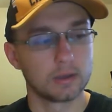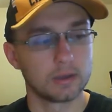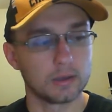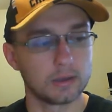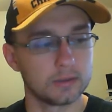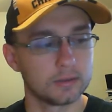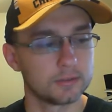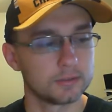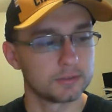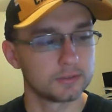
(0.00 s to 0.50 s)

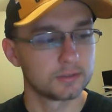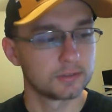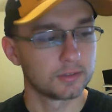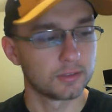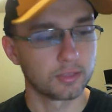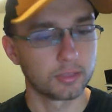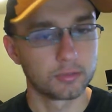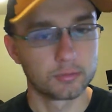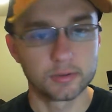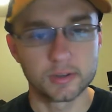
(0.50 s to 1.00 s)

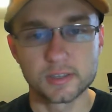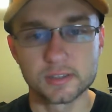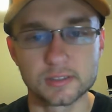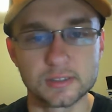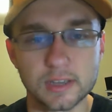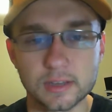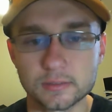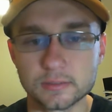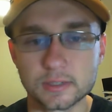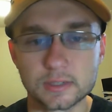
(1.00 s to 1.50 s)

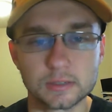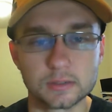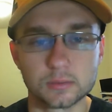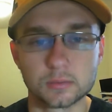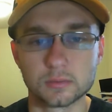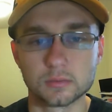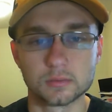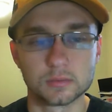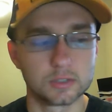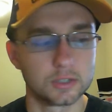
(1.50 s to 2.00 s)

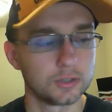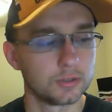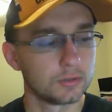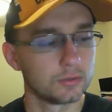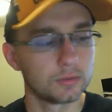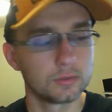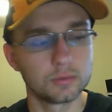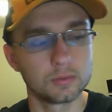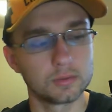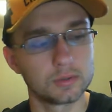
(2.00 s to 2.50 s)

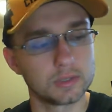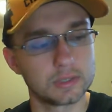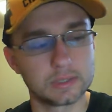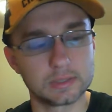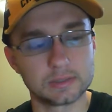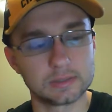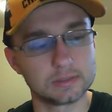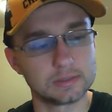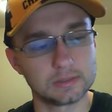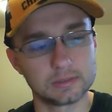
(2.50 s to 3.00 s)

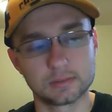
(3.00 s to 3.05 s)
3-7-2,